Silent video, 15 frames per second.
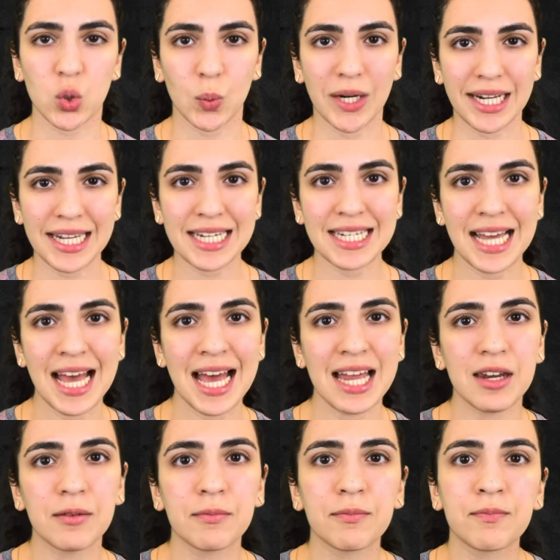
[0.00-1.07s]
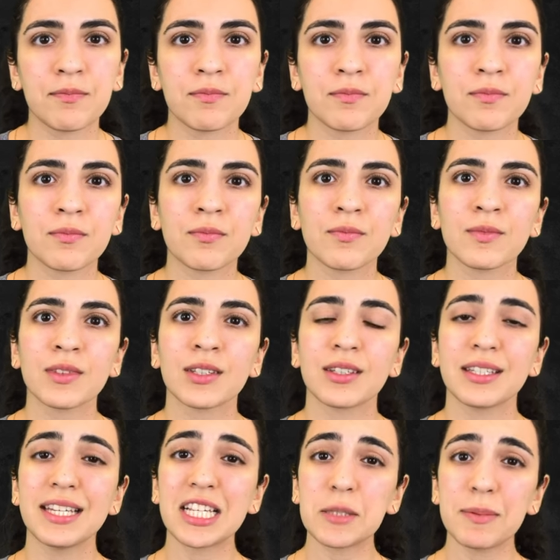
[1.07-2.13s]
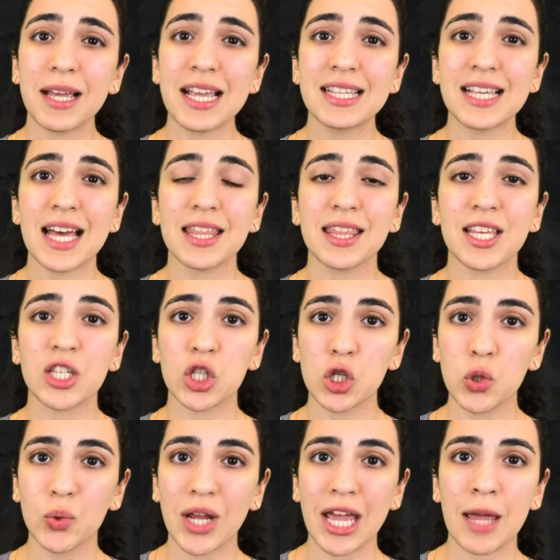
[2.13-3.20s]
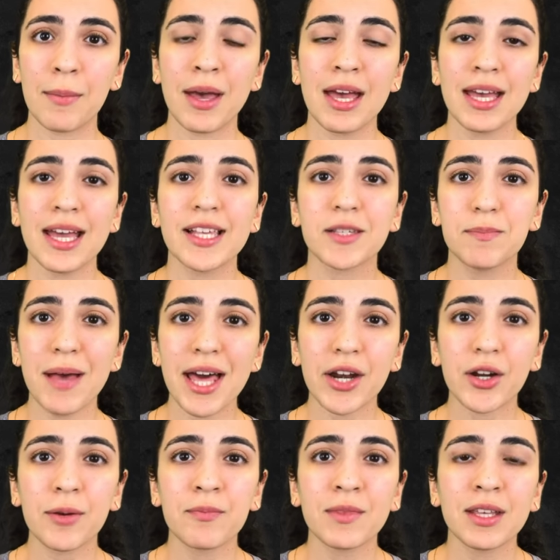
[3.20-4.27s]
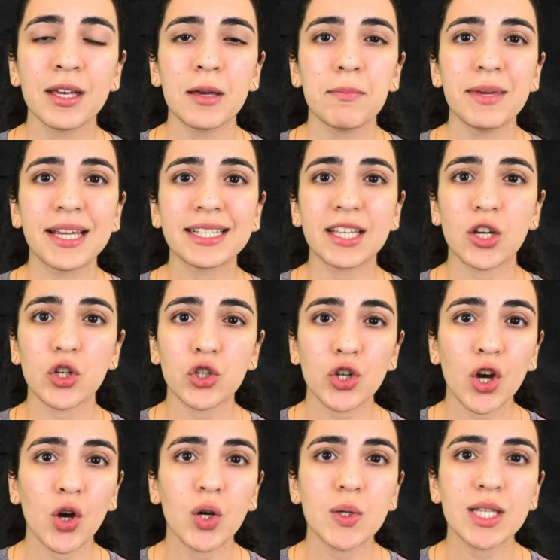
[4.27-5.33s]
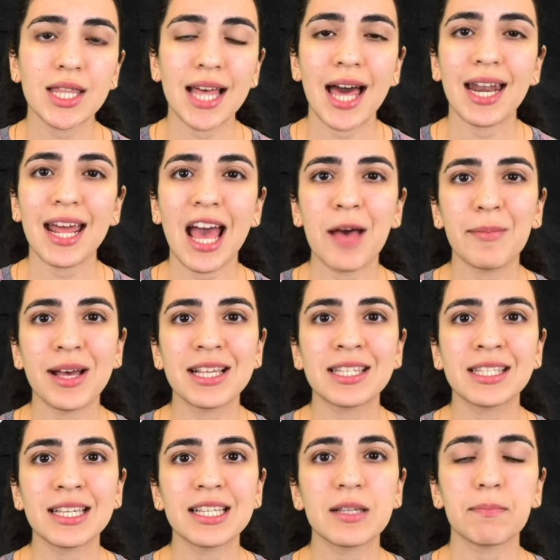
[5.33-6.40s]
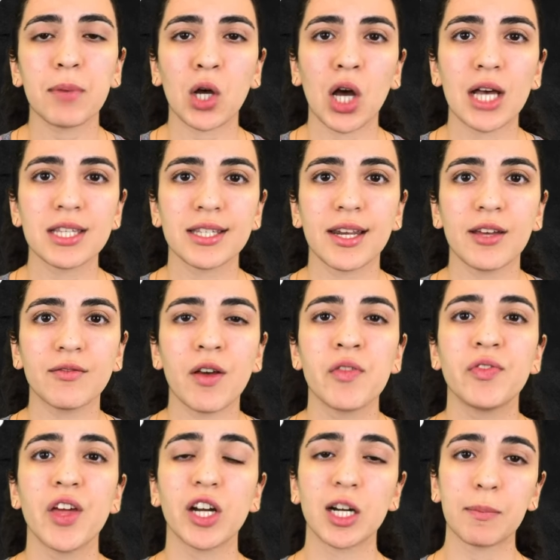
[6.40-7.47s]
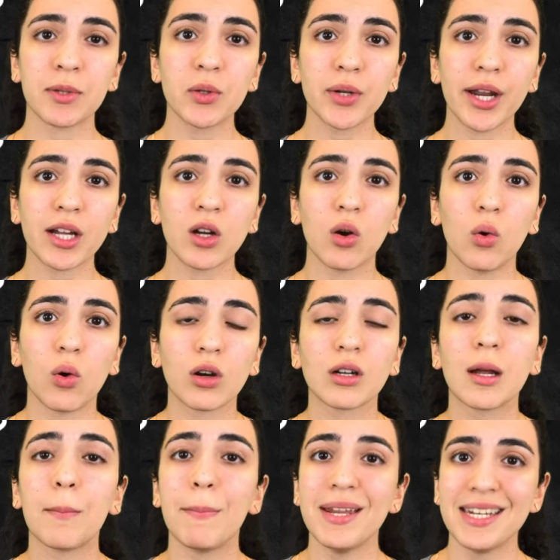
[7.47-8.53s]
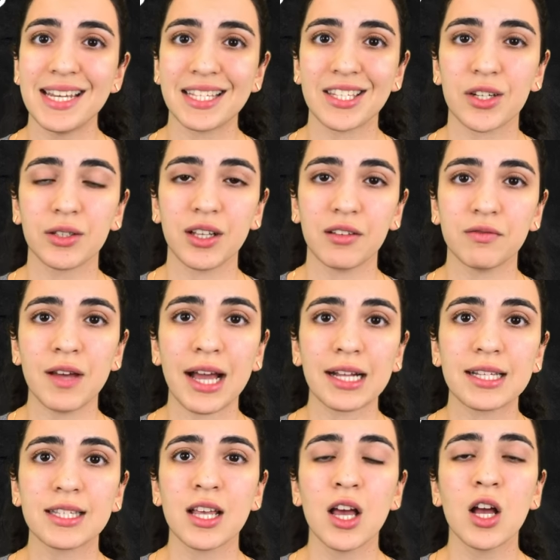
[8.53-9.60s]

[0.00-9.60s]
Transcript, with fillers: twenty ten. He explains that this new name is better because it shows that M S C's positive therapeutic or medicinal effects